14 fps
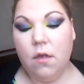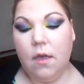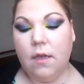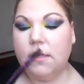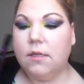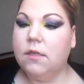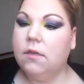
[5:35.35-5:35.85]

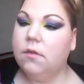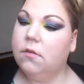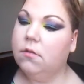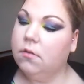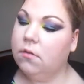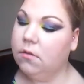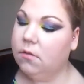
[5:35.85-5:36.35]
It's
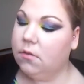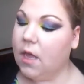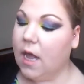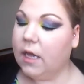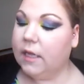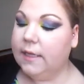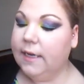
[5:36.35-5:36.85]

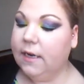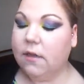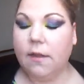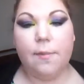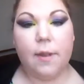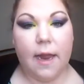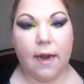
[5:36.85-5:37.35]
a clear
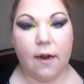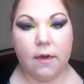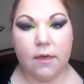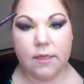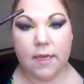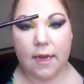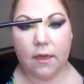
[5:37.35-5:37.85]
lip liner
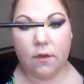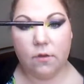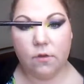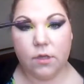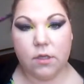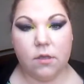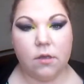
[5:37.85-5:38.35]
because I
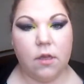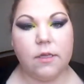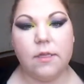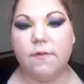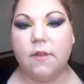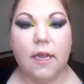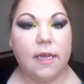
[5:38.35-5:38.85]
use
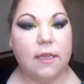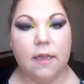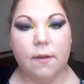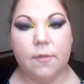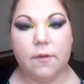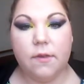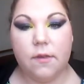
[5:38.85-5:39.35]
lots of light
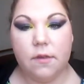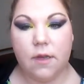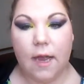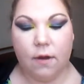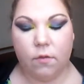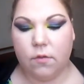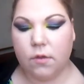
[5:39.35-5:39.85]
lips.
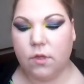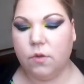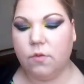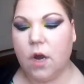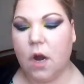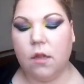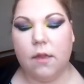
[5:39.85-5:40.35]
I don't do
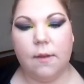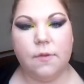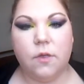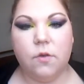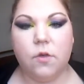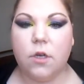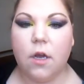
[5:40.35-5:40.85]
dark
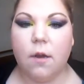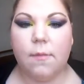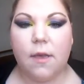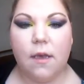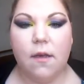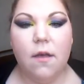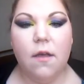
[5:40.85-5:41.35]
lips usually on
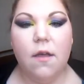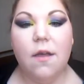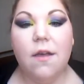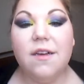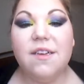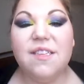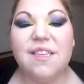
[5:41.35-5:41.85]
me
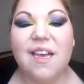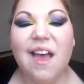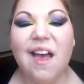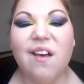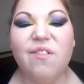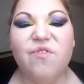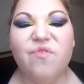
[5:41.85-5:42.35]
because I
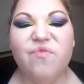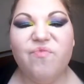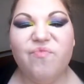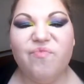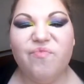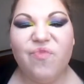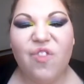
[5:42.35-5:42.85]
have
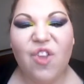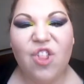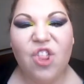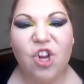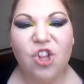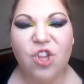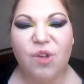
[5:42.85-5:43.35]

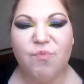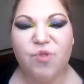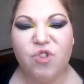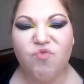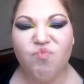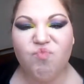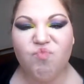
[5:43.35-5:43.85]
little
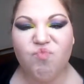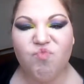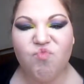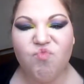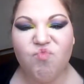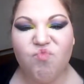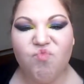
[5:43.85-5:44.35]
lips.
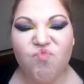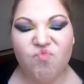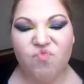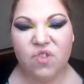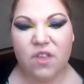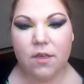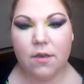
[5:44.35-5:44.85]

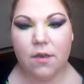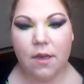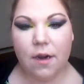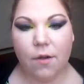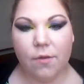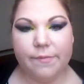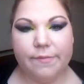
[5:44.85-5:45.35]

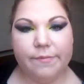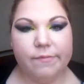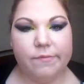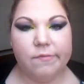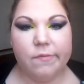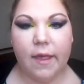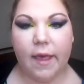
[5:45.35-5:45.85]
You know?
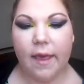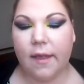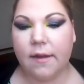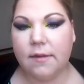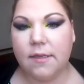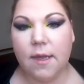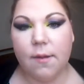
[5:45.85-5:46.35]

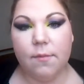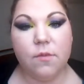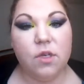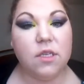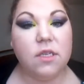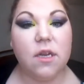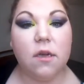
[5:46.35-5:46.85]
And some
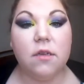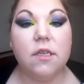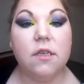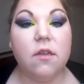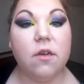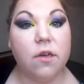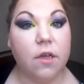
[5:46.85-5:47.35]
just
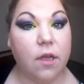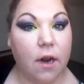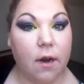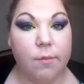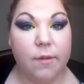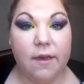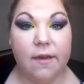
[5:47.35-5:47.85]
doesn't look good
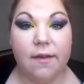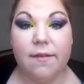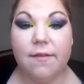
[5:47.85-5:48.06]
on me.